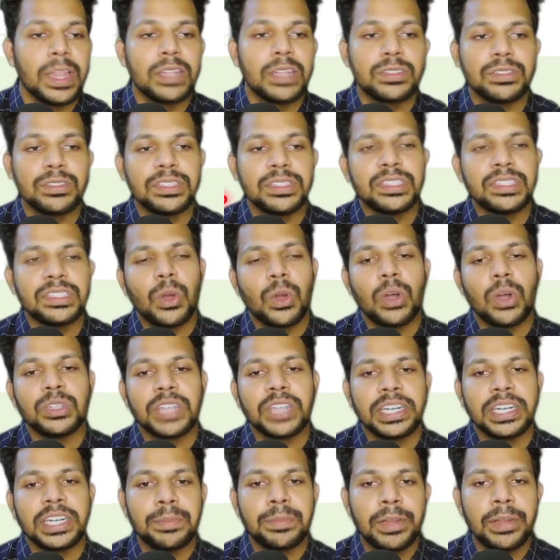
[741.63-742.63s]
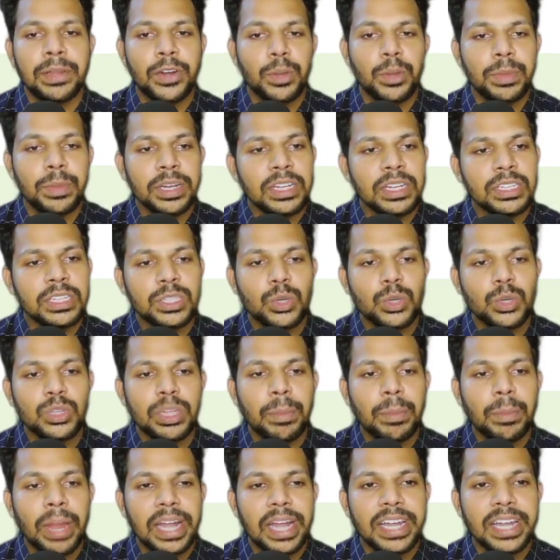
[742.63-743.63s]
So this conjugated bilirubin through
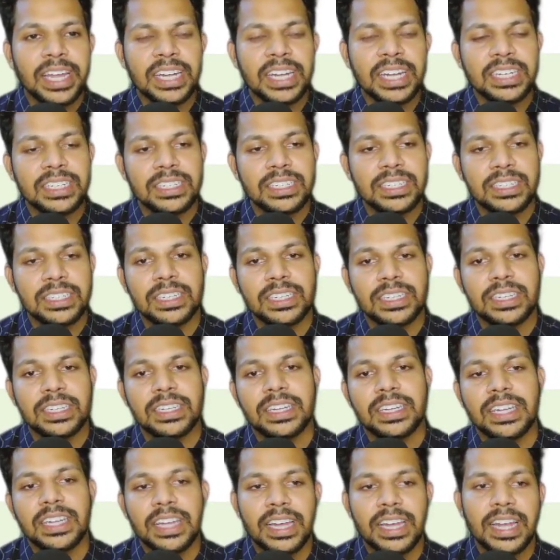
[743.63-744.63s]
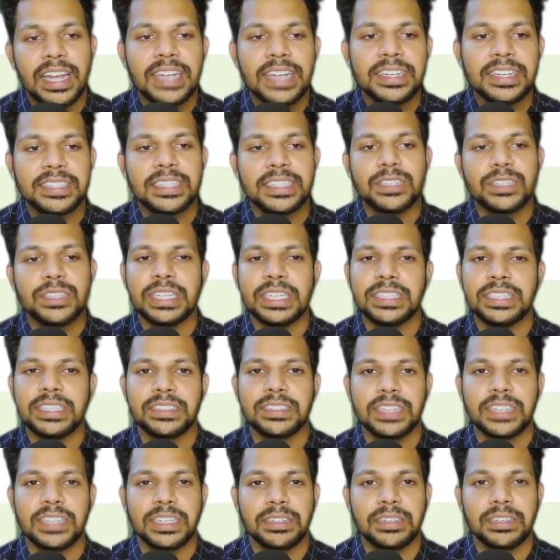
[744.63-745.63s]
the bile duct enters into the
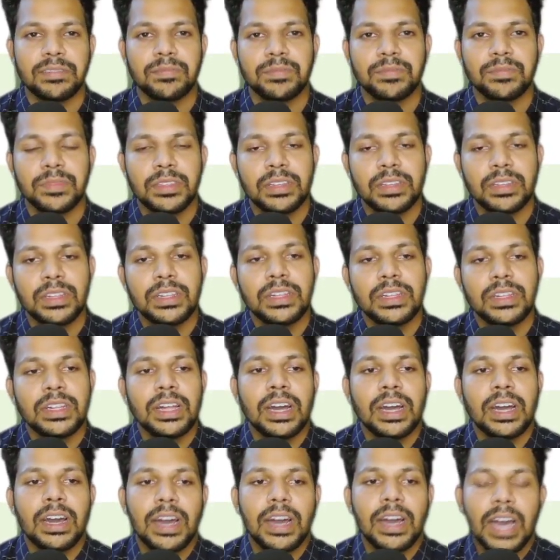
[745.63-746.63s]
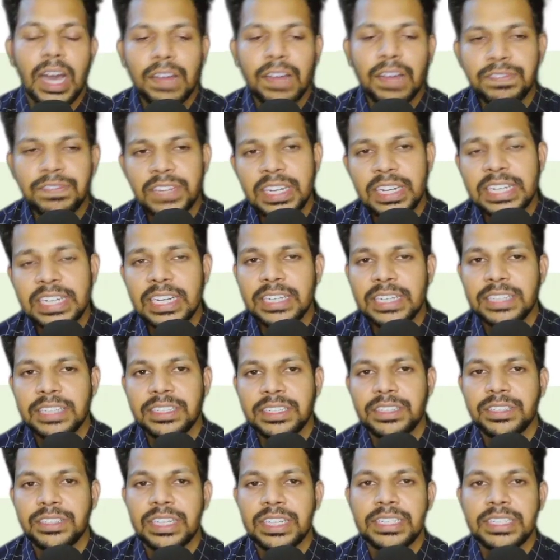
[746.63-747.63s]
intestine. After it enters
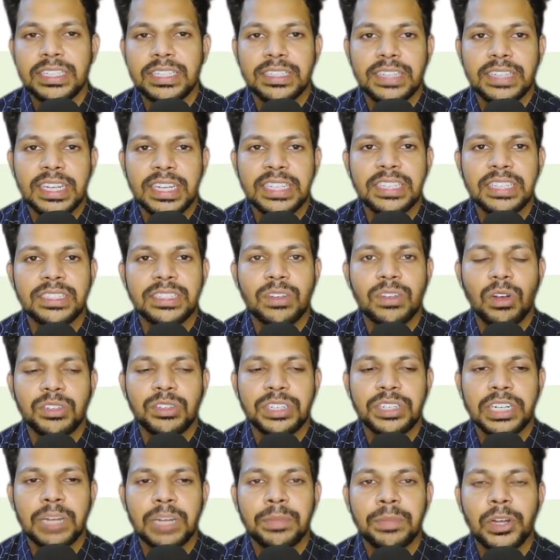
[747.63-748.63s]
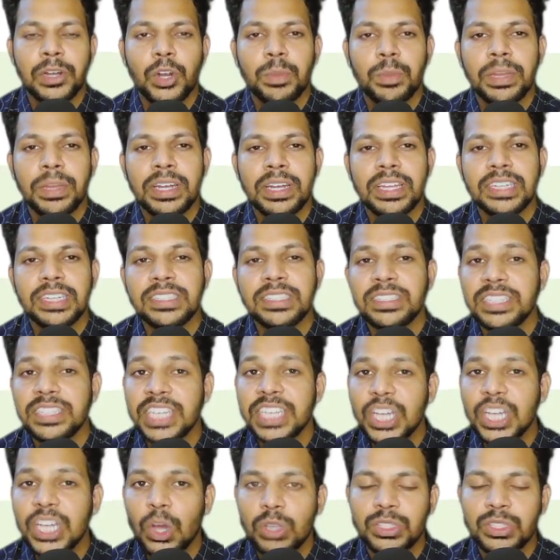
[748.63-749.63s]
into the intestine, this conjugated bilirubin is
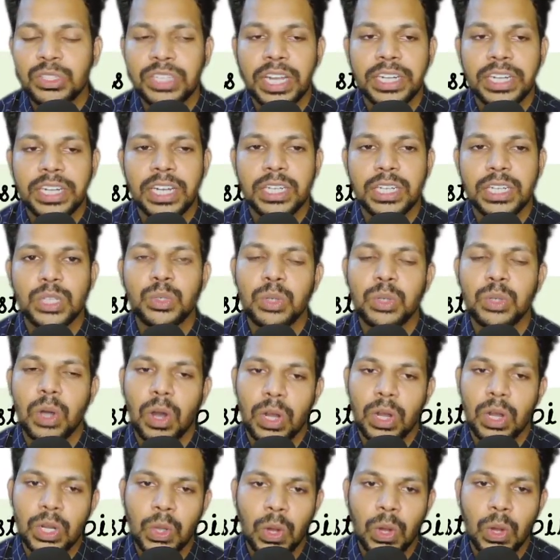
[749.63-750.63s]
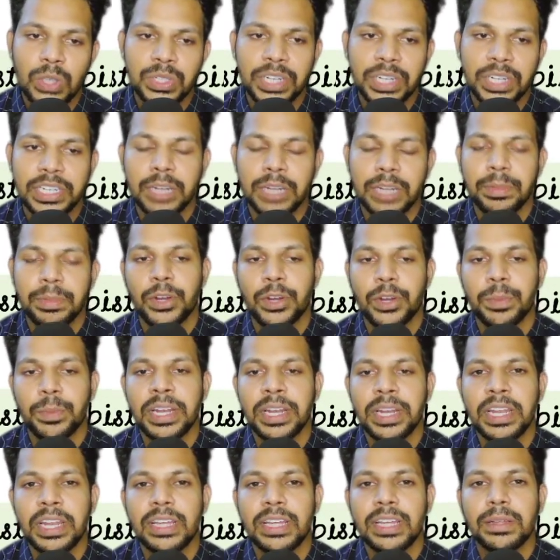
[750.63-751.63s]
deconjugated to unconjugated
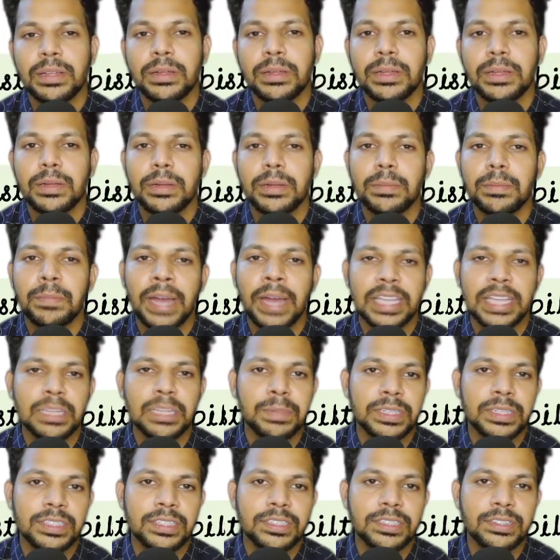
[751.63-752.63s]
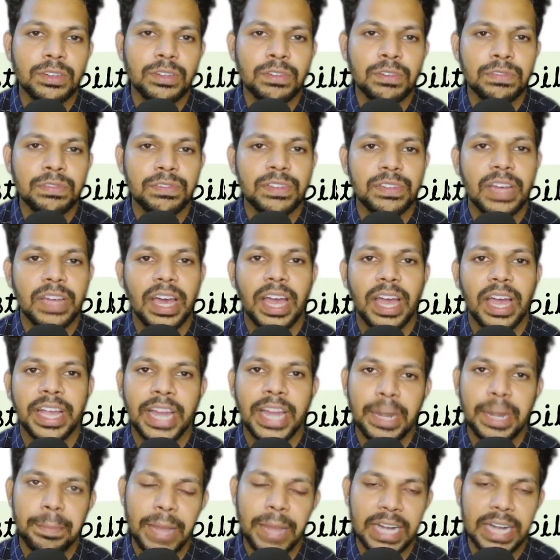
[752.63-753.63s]
bilirubin by the presence of
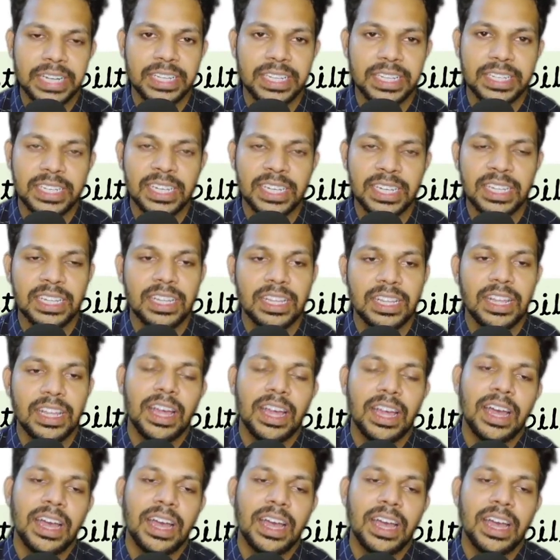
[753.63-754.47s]
gut bacteria.